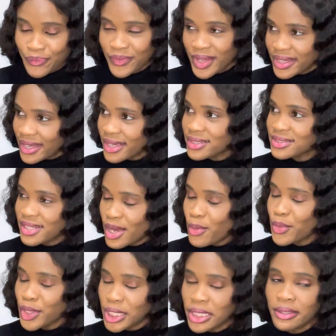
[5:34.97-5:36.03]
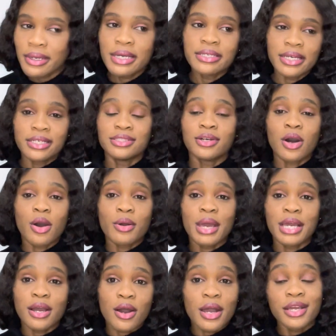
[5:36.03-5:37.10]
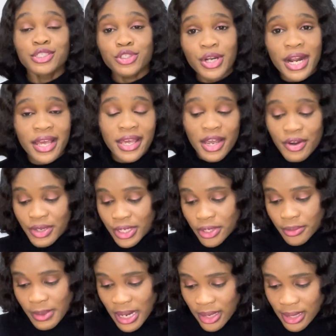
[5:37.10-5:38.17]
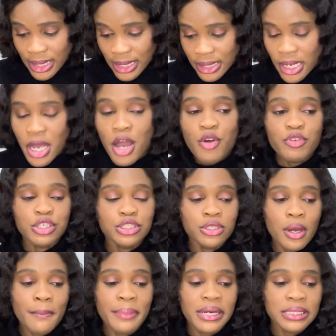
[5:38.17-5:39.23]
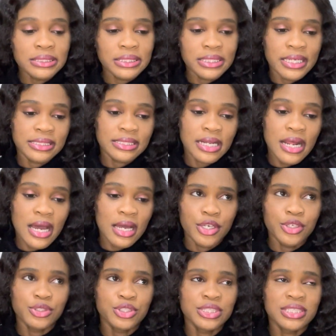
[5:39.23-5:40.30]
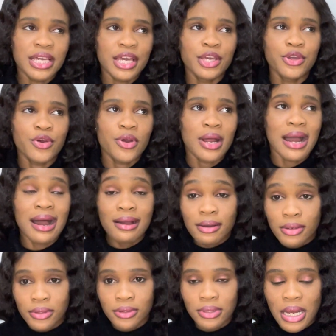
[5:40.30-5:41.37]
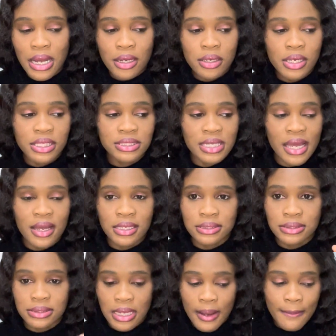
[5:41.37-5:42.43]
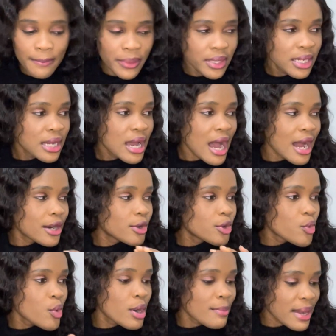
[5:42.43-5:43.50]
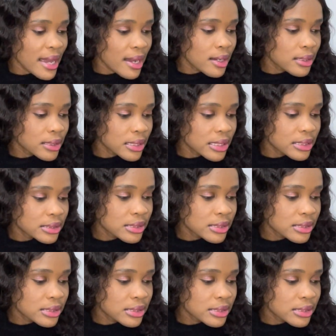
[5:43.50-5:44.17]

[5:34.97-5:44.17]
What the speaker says: Yes, that word. Yeah, so ensure that you carry your bank card. For some person, they said that you should take your anko. Anko is like a stamp. I don't know where my anko is,